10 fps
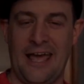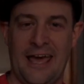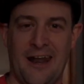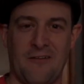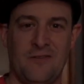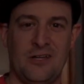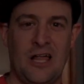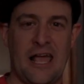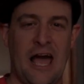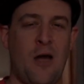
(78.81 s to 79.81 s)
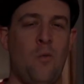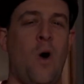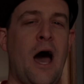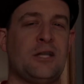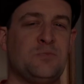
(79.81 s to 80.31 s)
And I feel like I
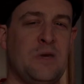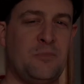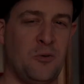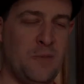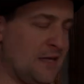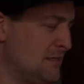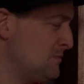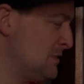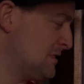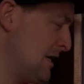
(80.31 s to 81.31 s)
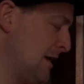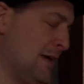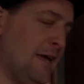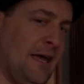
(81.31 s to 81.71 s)
watch people make this mistake.